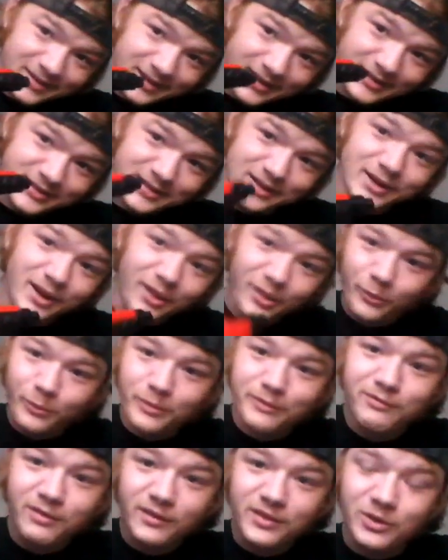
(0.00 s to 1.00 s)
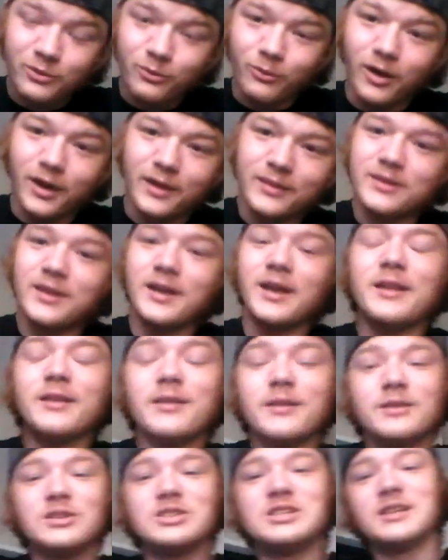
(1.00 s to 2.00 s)
It's another 150 watt.
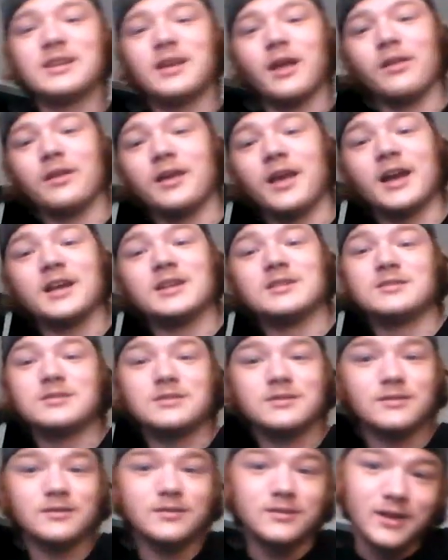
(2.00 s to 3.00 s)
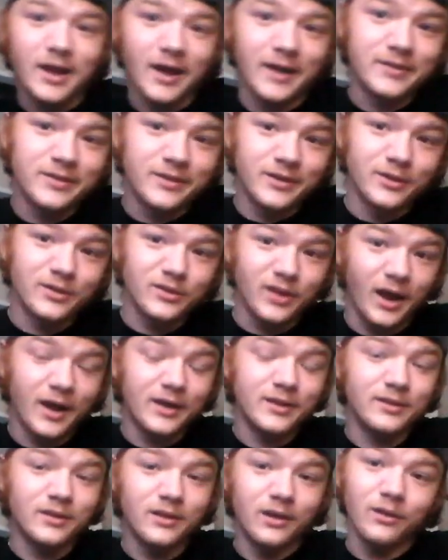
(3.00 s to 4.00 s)
Sigelei
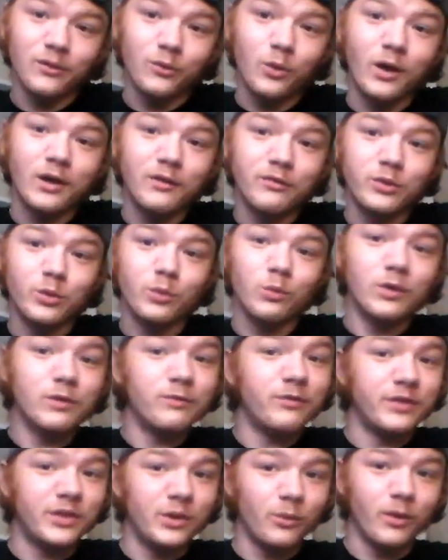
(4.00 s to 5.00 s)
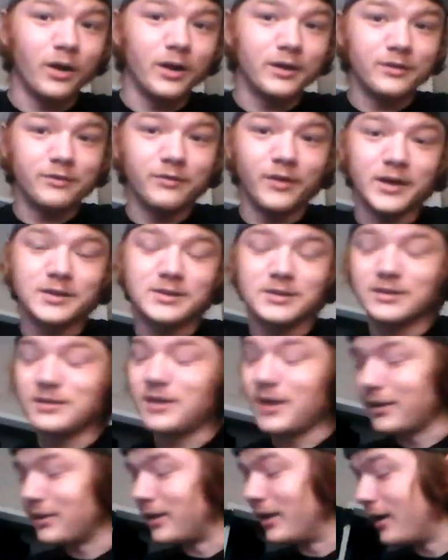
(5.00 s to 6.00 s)
had quite a few 150 watt devices
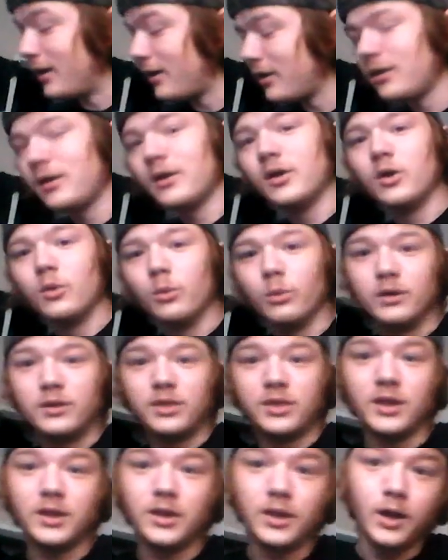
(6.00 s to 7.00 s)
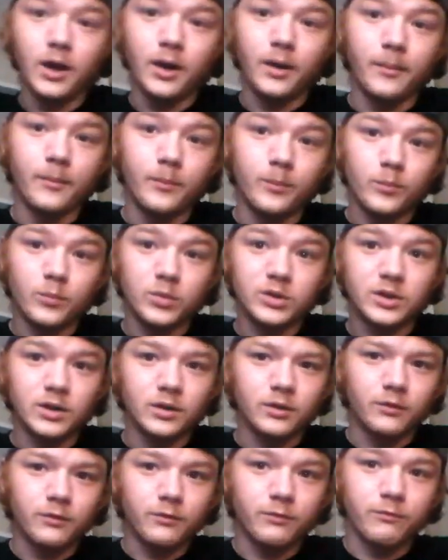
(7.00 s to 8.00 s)
out there with
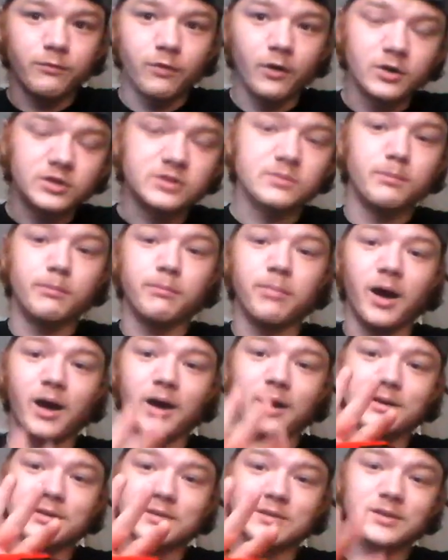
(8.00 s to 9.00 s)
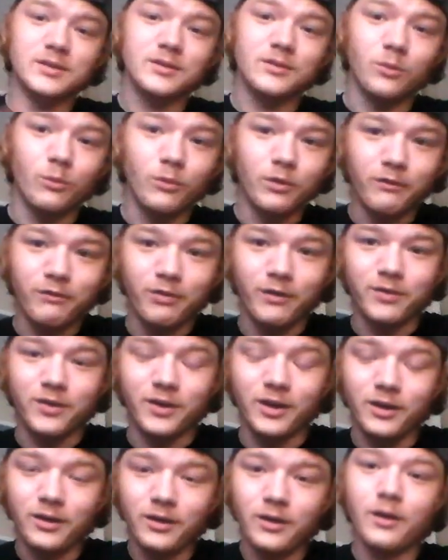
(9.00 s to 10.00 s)
their first box
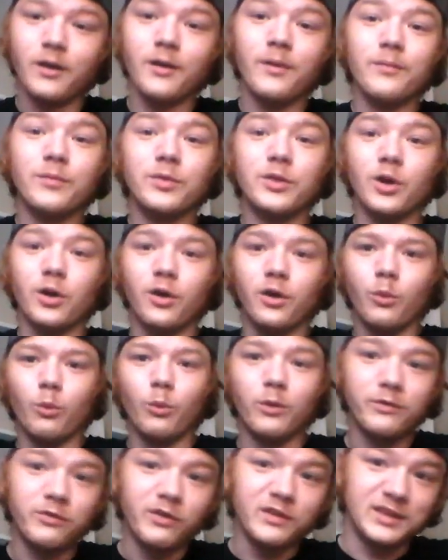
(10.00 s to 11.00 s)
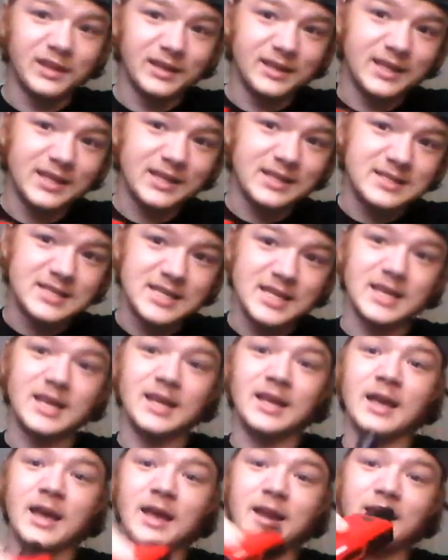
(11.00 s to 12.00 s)
150, their 150
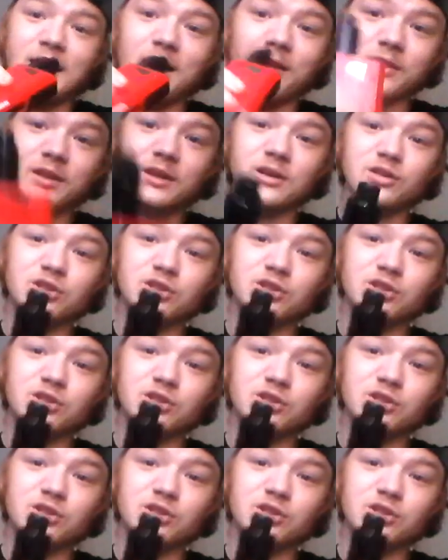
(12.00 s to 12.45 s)
TC, and now the